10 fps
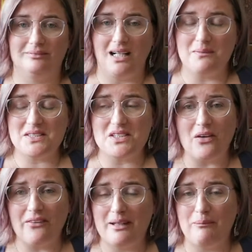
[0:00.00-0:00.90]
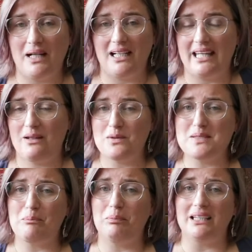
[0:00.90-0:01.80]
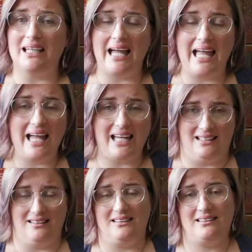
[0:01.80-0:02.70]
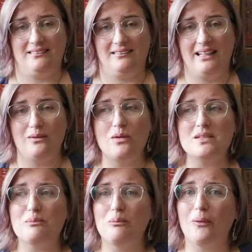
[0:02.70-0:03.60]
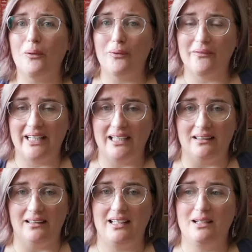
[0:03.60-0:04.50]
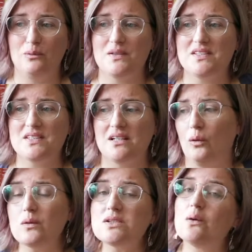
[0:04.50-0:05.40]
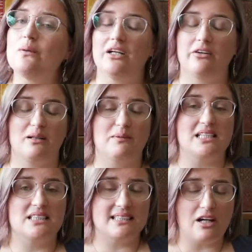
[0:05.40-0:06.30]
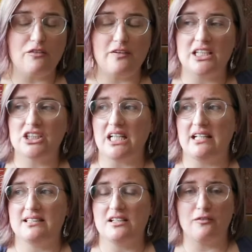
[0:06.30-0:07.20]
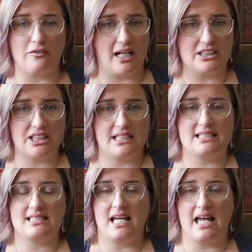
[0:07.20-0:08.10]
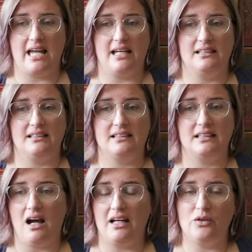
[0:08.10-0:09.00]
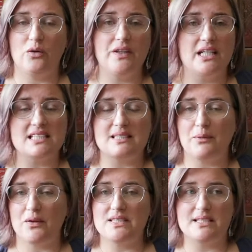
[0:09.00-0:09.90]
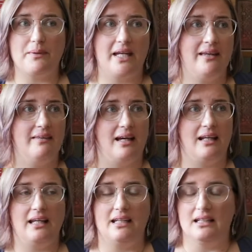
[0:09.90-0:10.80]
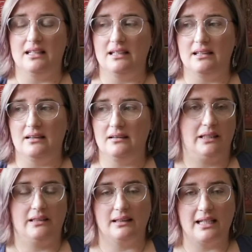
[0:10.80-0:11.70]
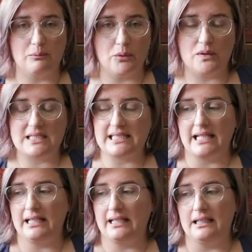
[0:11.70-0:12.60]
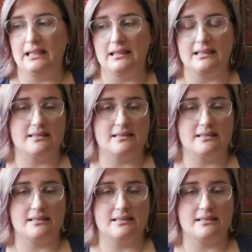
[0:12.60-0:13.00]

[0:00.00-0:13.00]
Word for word: I'm sorry, but he was bland. He was boring. He was also incredibly selfish and self-righteous, and I know that it's supposed to be that he, in the later books, that he